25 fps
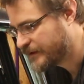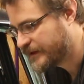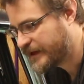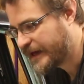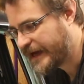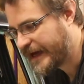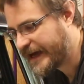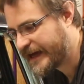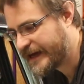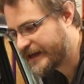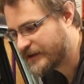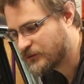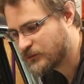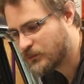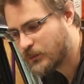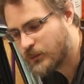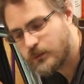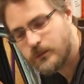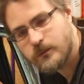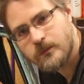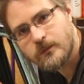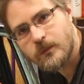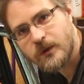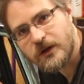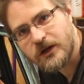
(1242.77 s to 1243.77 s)
and
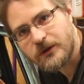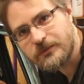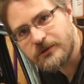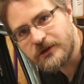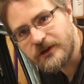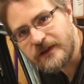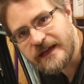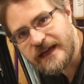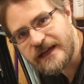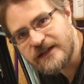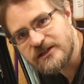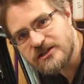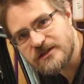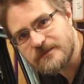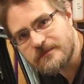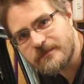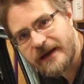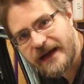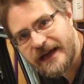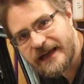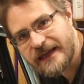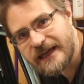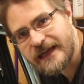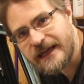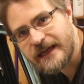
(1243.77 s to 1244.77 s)
when I put the engine
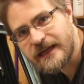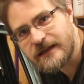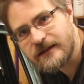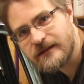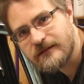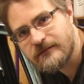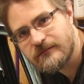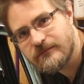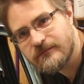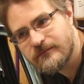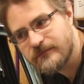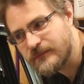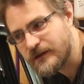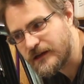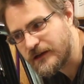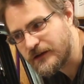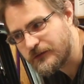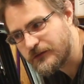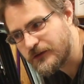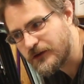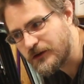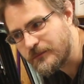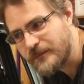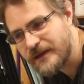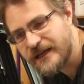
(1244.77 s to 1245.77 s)
back in a
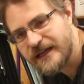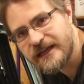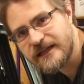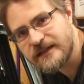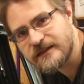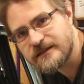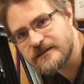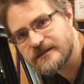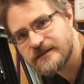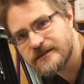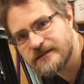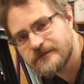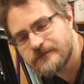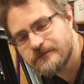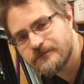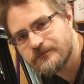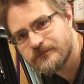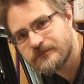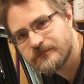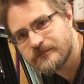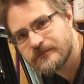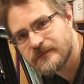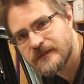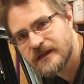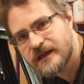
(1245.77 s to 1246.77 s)
few minutes,
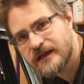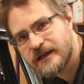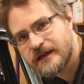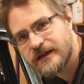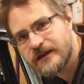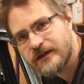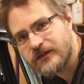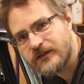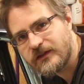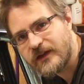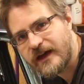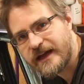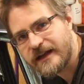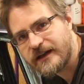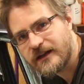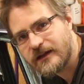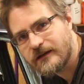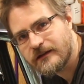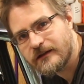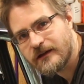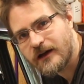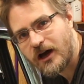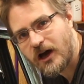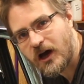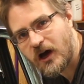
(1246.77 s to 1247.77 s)
then
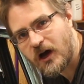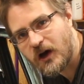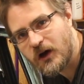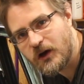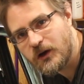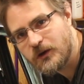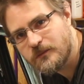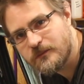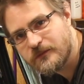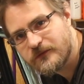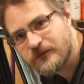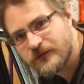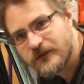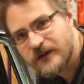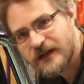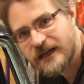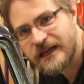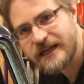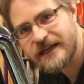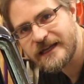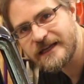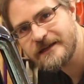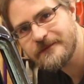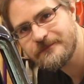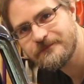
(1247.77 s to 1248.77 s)

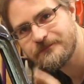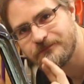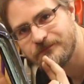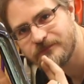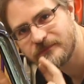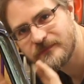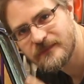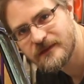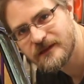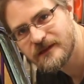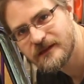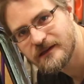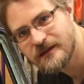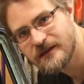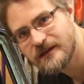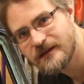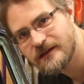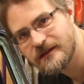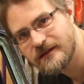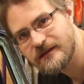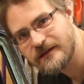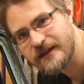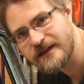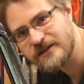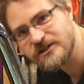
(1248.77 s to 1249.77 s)
hopefully
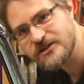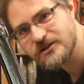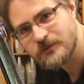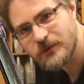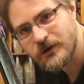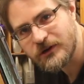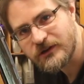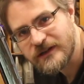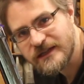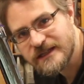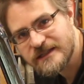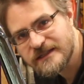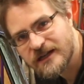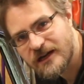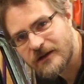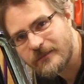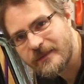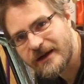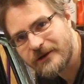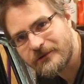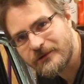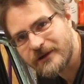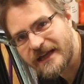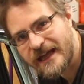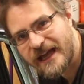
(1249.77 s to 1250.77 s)
the engine won't need to come
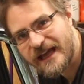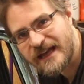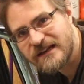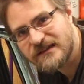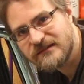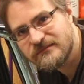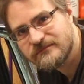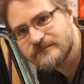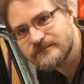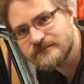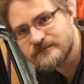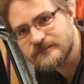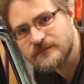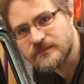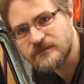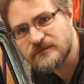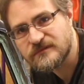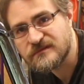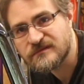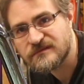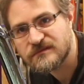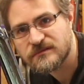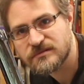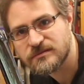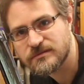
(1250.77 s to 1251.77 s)
out again.
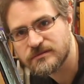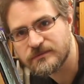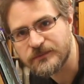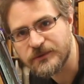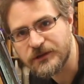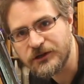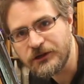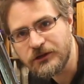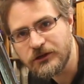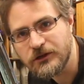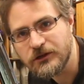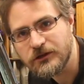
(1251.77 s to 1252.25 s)
But